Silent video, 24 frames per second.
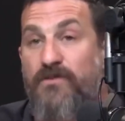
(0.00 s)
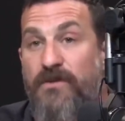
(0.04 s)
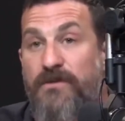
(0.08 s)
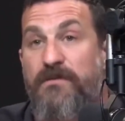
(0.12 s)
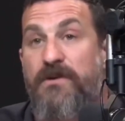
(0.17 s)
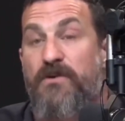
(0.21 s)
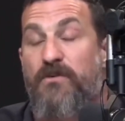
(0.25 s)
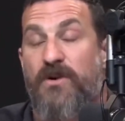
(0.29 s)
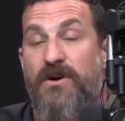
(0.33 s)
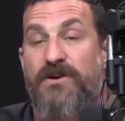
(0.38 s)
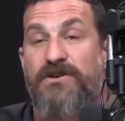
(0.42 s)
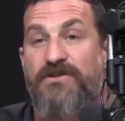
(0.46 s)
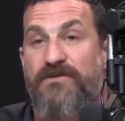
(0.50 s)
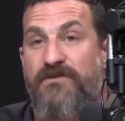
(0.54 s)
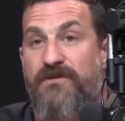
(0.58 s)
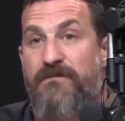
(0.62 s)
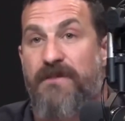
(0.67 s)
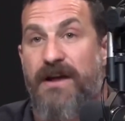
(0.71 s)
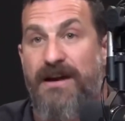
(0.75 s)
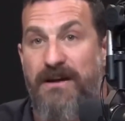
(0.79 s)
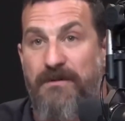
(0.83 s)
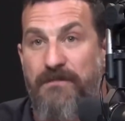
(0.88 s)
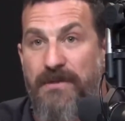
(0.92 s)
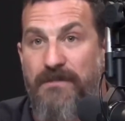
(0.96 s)
would be worse
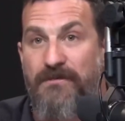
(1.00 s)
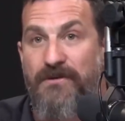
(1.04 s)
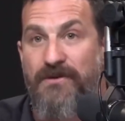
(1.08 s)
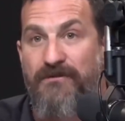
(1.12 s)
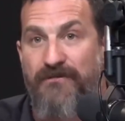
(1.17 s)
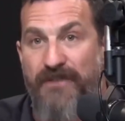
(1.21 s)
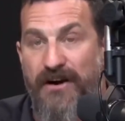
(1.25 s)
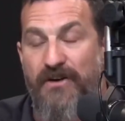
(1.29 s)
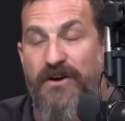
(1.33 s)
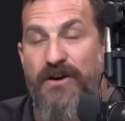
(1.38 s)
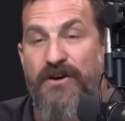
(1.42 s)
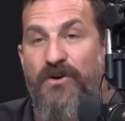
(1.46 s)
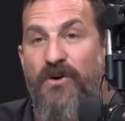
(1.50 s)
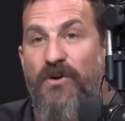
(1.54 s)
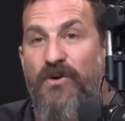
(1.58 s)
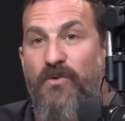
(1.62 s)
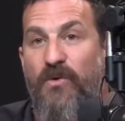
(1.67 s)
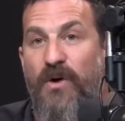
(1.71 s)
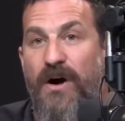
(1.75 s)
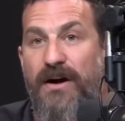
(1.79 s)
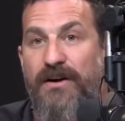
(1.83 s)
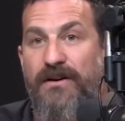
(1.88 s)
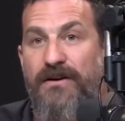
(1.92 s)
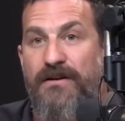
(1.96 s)
for many people, very
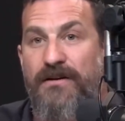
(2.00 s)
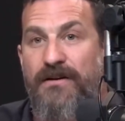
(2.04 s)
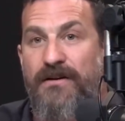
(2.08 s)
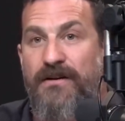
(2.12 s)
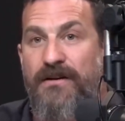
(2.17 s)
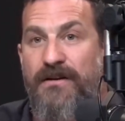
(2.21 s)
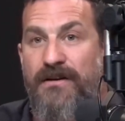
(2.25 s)
cold water.